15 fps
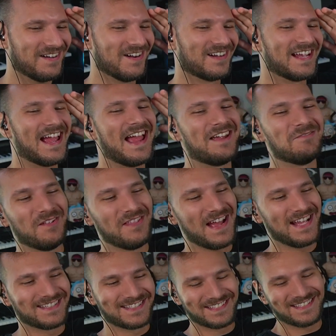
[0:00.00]
Okay. Well,
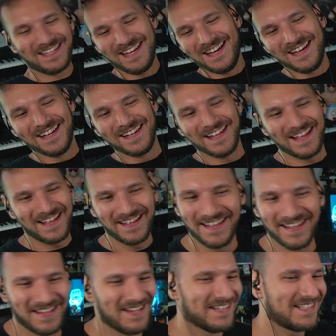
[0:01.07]
that's
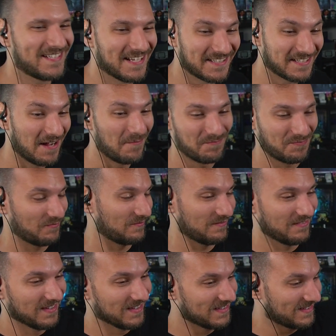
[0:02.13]
sets up.
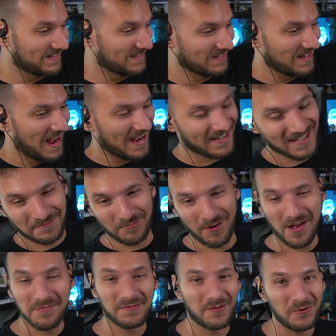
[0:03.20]
I guess
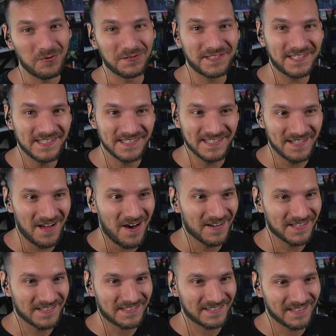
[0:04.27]
probably the whole season,
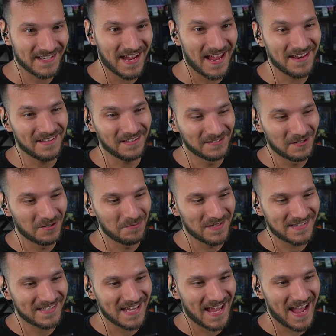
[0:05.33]
honestly, and a little bit
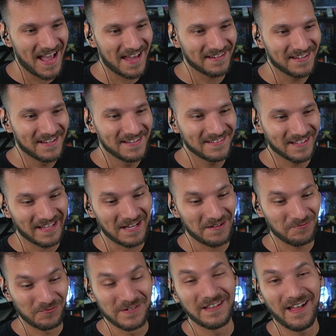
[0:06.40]
sad that they
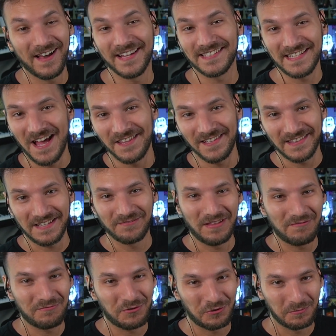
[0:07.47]
realize now that they've
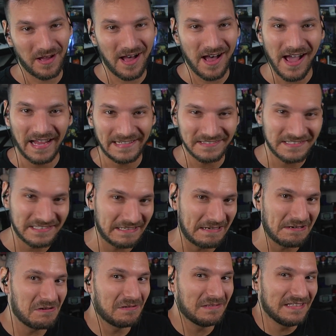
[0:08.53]
left her behind.
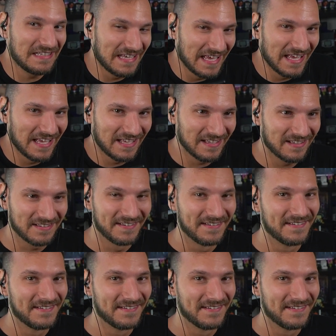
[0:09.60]
So uh,